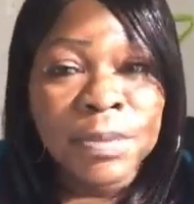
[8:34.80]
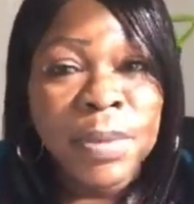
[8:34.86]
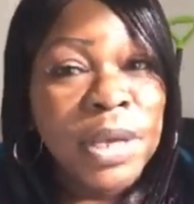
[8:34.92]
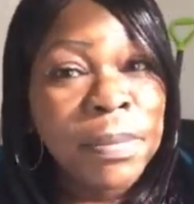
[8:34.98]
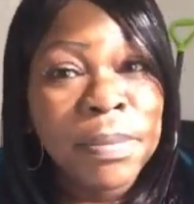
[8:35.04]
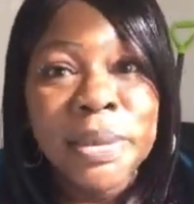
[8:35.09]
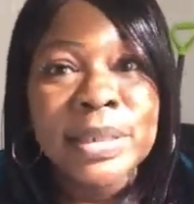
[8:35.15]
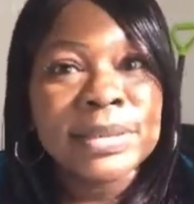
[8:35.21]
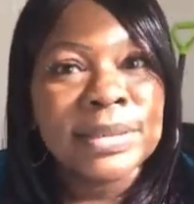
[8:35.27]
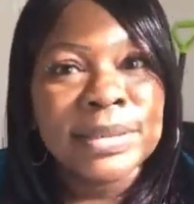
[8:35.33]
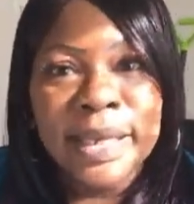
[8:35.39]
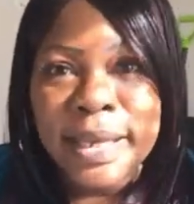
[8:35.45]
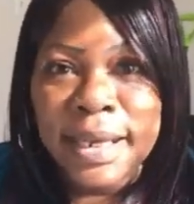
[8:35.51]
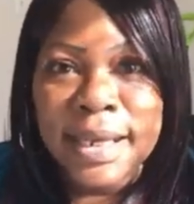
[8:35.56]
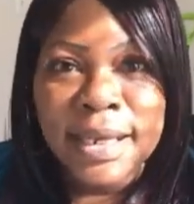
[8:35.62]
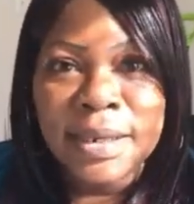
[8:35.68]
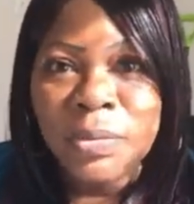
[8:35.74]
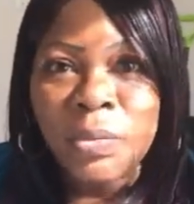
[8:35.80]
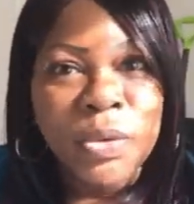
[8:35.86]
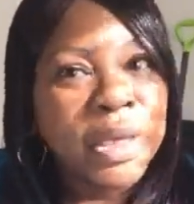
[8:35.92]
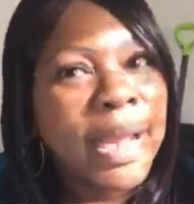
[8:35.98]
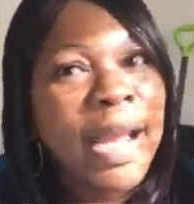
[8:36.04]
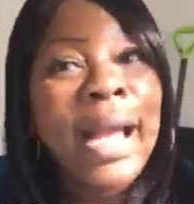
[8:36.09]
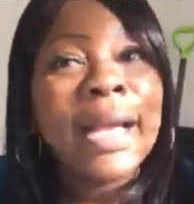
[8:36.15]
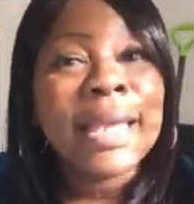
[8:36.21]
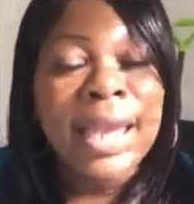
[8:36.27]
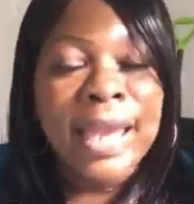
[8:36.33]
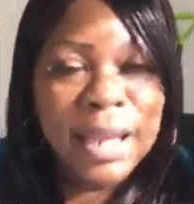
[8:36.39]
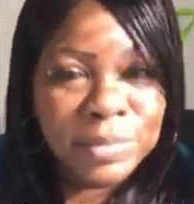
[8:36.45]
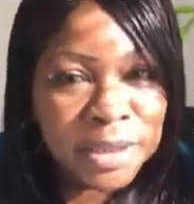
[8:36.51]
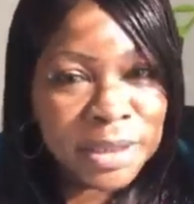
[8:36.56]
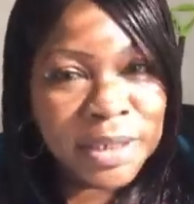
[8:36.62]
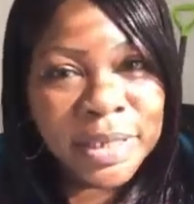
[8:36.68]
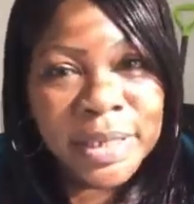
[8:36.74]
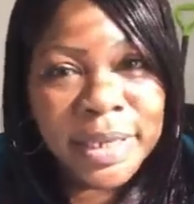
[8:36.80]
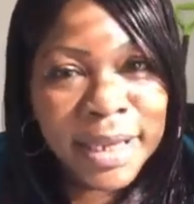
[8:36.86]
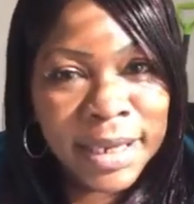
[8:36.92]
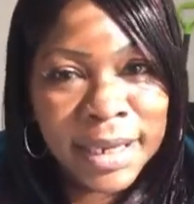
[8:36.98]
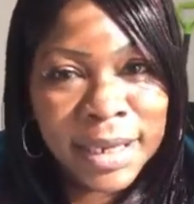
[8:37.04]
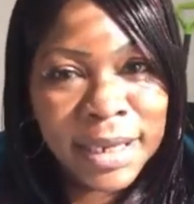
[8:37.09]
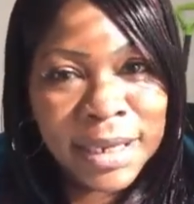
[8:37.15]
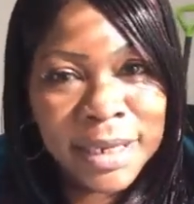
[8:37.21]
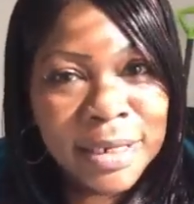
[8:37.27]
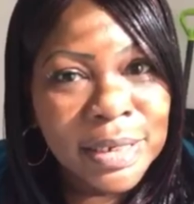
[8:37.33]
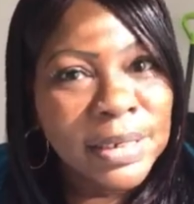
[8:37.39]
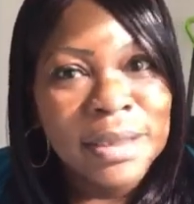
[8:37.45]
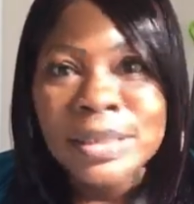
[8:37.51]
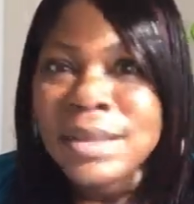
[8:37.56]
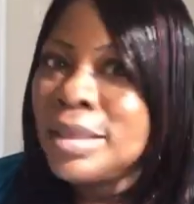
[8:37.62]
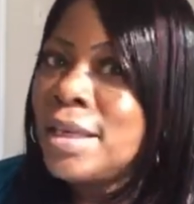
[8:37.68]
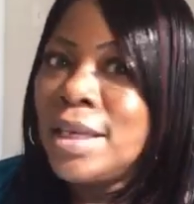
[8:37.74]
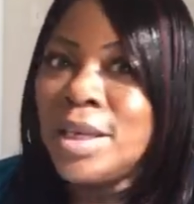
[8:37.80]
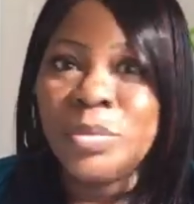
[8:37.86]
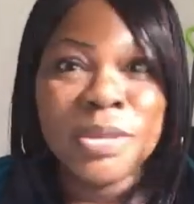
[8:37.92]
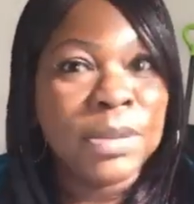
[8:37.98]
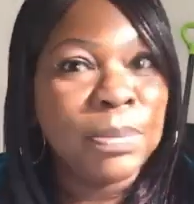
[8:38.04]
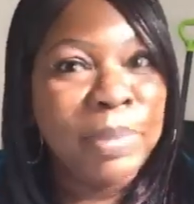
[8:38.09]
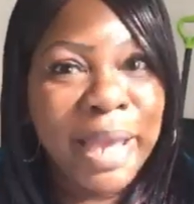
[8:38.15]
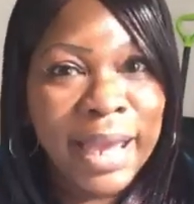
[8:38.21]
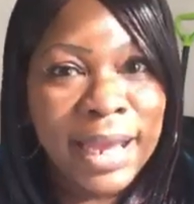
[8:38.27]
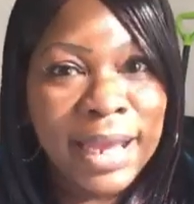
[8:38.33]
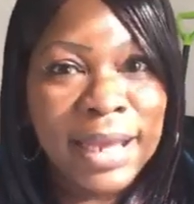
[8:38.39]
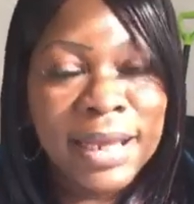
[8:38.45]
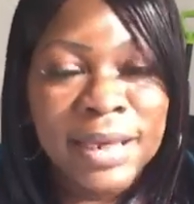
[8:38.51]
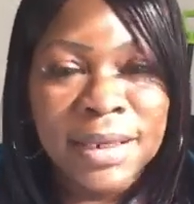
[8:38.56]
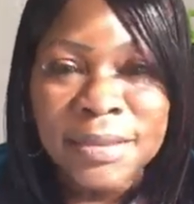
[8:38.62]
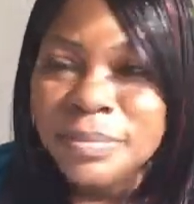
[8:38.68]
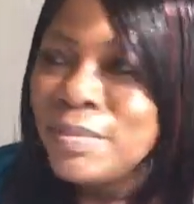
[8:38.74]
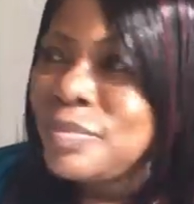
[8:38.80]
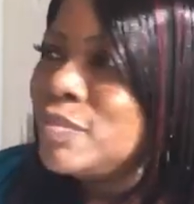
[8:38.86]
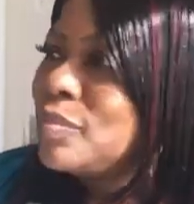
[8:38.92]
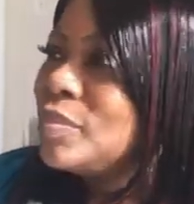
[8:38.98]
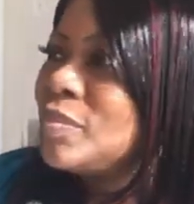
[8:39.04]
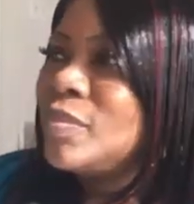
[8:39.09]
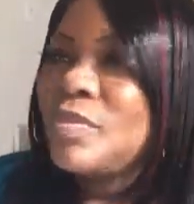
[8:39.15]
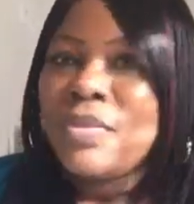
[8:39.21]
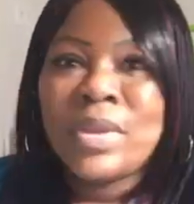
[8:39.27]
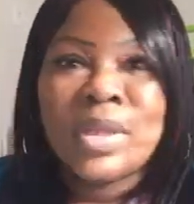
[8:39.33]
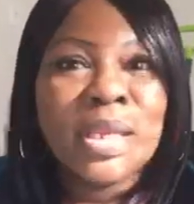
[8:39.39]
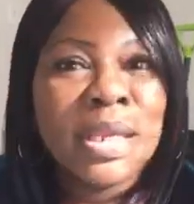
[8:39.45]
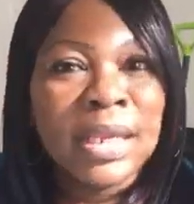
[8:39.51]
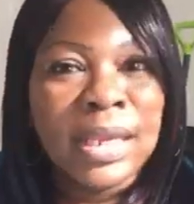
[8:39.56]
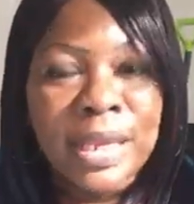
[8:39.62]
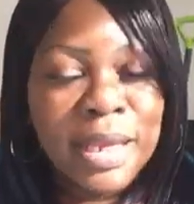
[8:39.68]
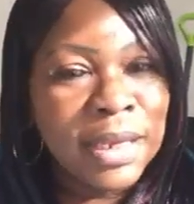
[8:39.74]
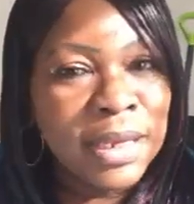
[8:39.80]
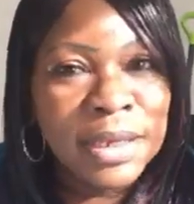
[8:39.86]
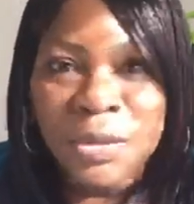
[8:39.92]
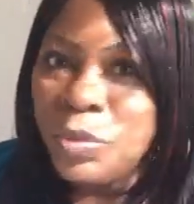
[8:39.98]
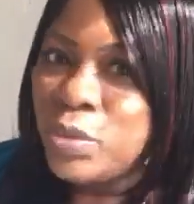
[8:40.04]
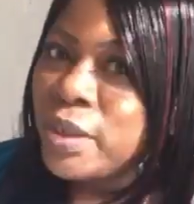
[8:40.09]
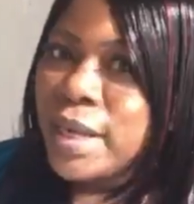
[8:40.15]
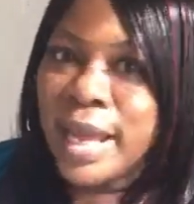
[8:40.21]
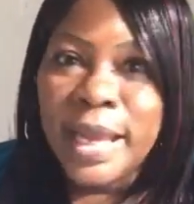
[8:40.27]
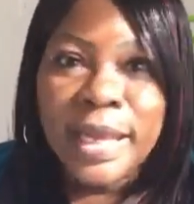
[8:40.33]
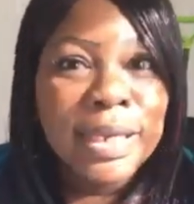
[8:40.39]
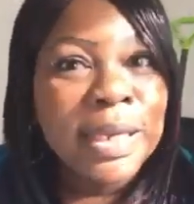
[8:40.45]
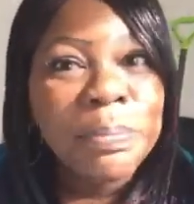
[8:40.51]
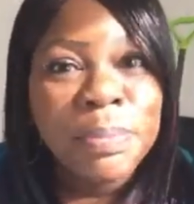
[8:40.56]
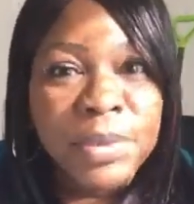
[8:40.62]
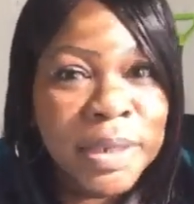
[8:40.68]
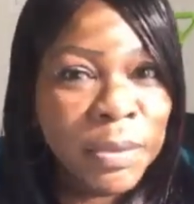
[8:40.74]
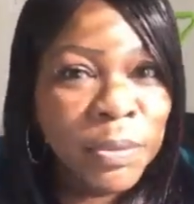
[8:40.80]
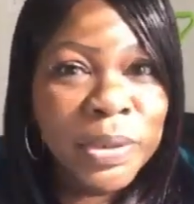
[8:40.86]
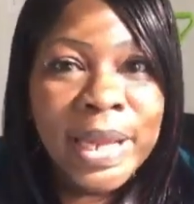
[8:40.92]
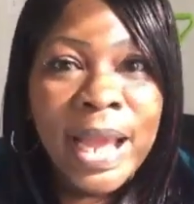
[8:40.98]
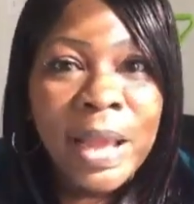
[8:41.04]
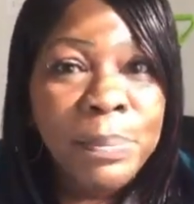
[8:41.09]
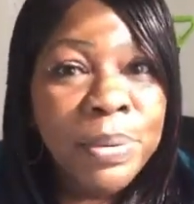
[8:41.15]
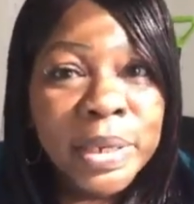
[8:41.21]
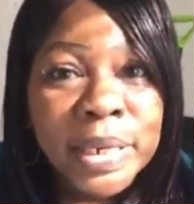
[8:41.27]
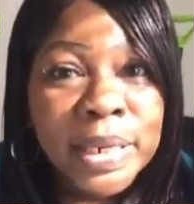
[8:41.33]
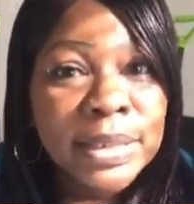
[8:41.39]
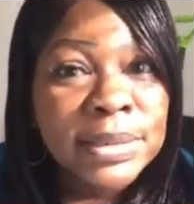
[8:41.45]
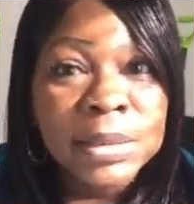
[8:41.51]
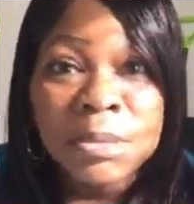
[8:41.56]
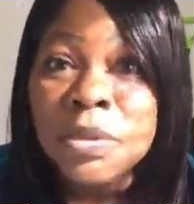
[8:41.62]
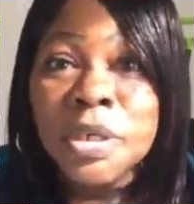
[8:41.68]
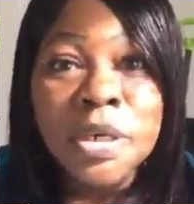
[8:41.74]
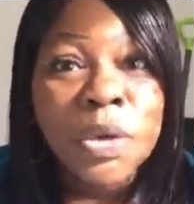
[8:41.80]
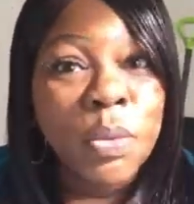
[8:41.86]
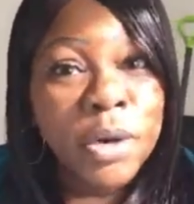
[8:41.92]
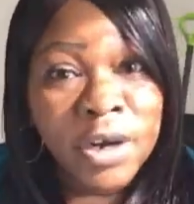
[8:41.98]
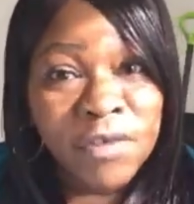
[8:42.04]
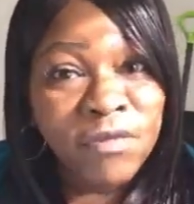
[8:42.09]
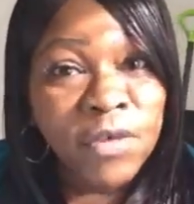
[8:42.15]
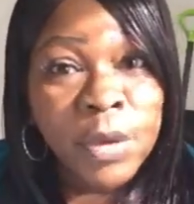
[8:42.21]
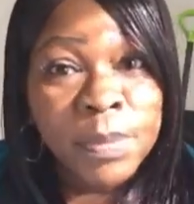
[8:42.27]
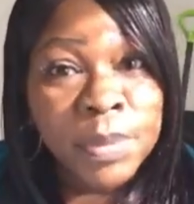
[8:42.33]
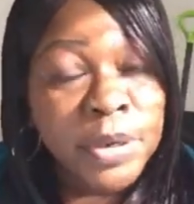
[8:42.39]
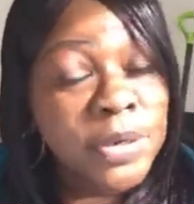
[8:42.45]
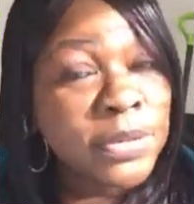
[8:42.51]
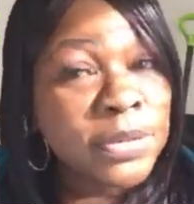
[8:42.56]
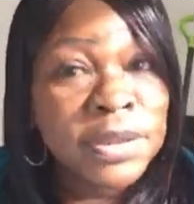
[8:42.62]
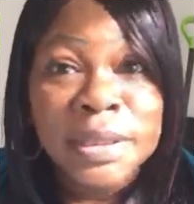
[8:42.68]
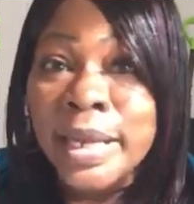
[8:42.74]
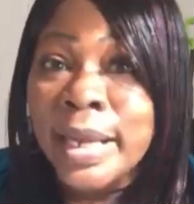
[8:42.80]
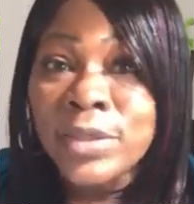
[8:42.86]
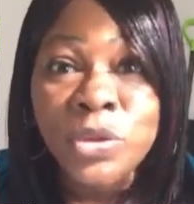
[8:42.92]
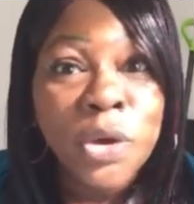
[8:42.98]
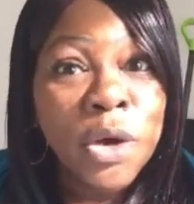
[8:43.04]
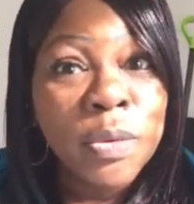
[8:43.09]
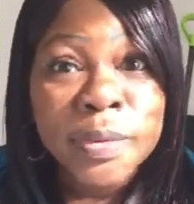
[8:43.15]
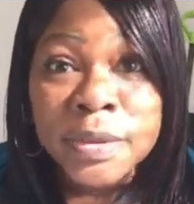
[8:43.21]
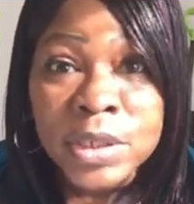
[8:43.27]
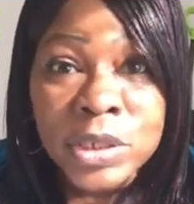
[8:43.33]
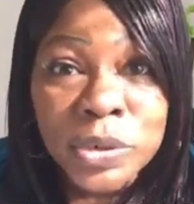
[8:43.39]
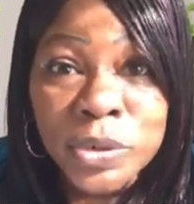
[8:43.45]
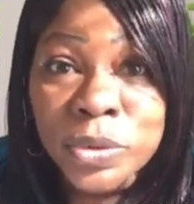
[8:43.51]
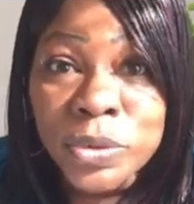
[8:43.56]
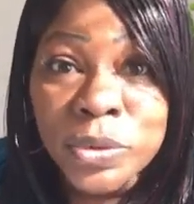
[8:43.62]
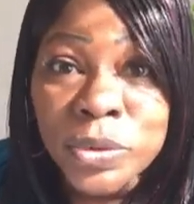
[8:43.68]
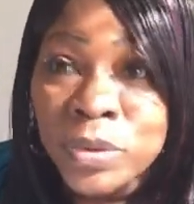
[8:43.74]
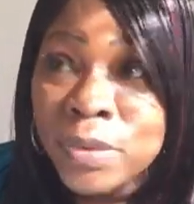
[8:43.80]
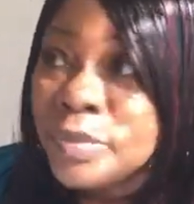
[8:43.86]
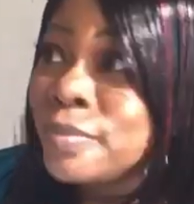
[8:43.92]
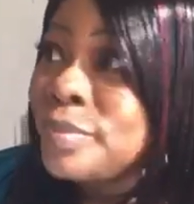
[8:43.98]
people are saying when I came to their aid, it was bad. When I put in some good work for a person I thought was cool,